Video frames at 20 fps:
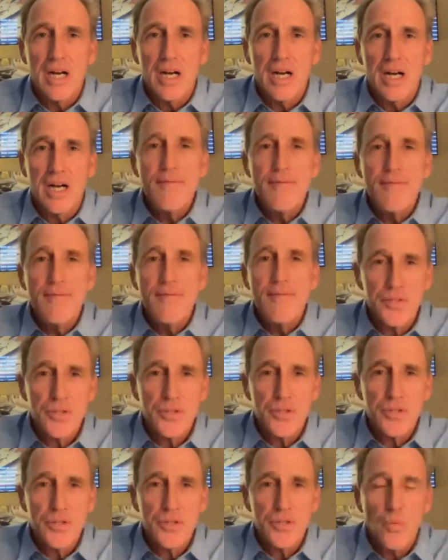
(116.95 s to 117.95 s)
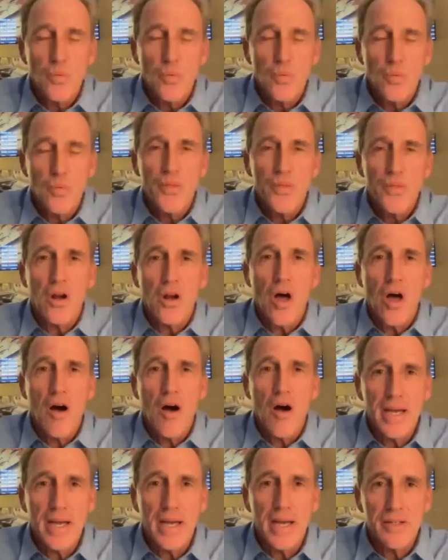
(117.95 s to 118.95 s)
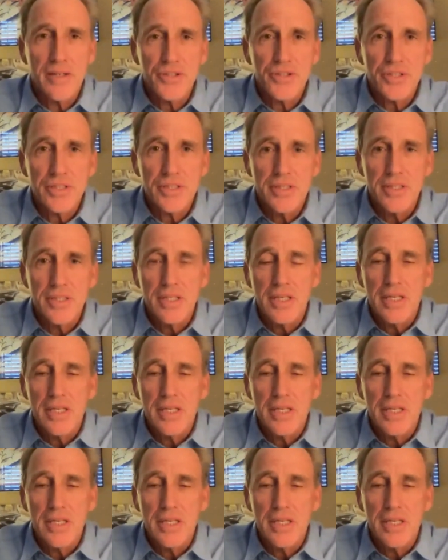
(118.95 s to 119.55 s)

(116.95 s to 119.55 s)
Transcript: influence with our lawmakers,